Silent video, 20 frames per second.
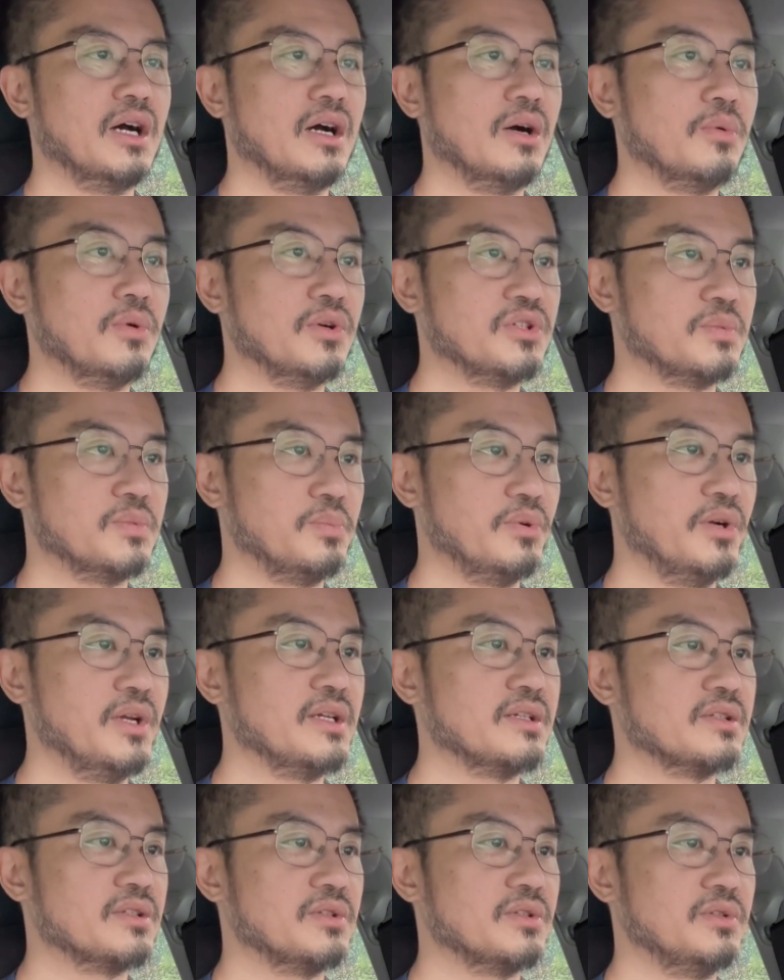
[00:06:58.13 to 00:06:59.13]
which
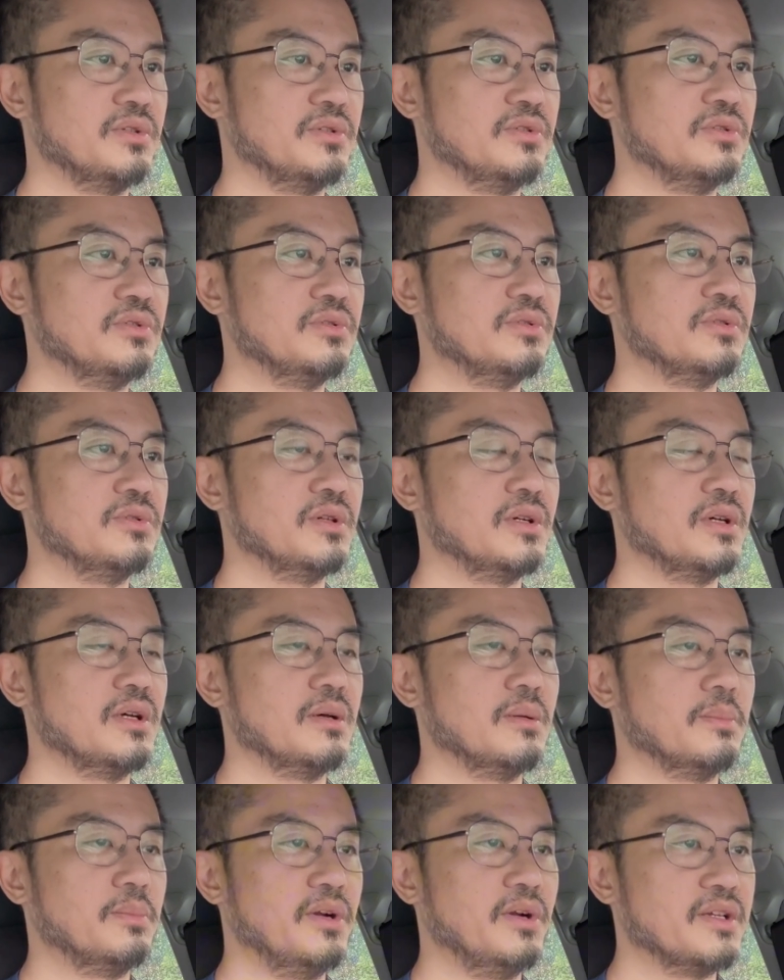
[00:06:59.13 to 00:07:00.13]
brings
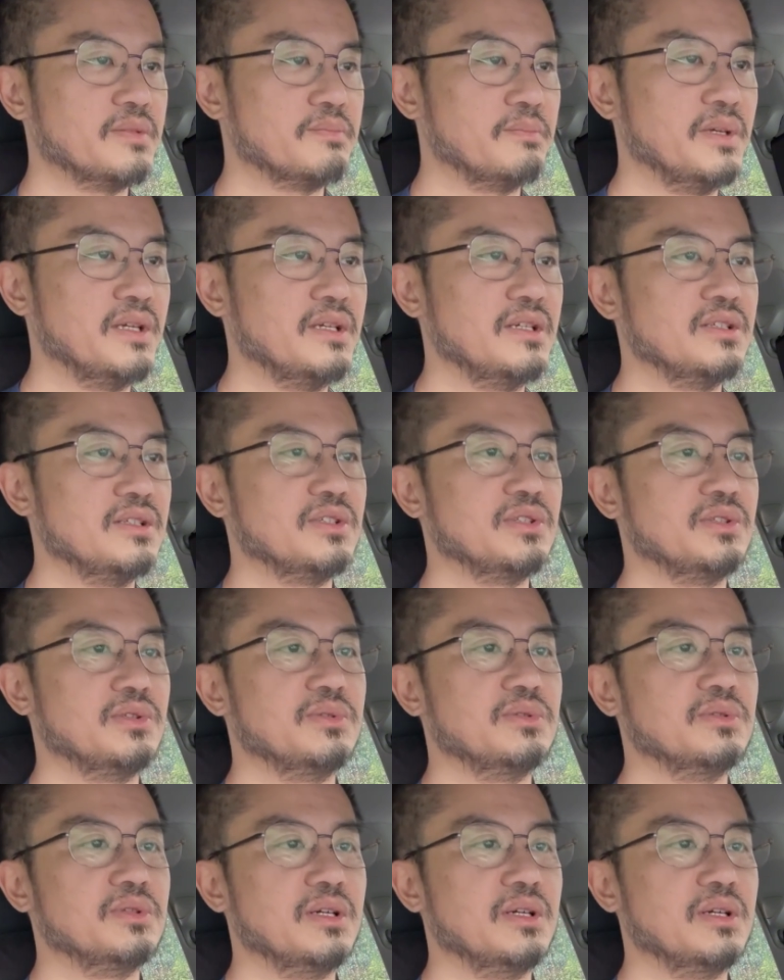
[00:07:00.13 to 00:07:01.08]
me to